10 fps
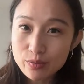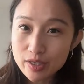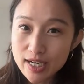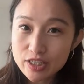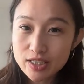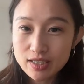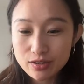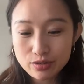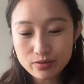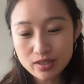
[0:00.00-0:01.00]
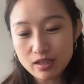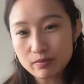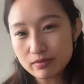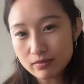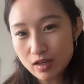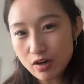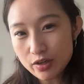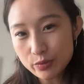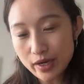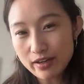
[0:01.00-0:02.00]
we're actually going to do some
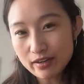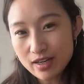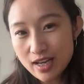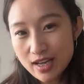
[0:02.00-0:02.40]
hardware.